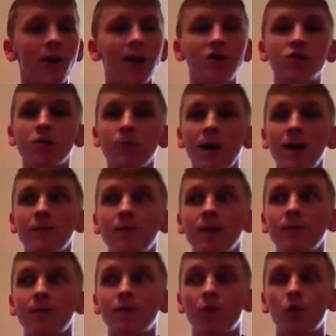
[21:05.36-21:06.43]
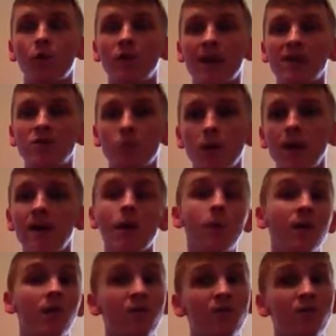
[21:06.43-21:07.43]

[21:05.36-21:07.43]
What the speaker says: that is your main event for next week. It'll be a